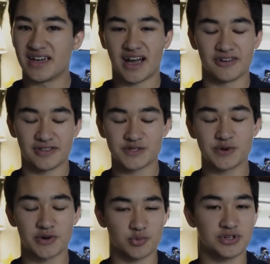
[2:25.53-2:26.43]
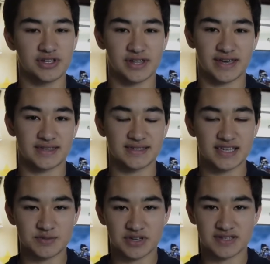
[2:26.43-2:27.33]
That's why I really like this
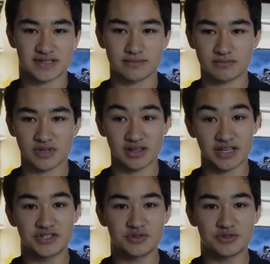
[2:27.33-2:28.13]
case, because it lets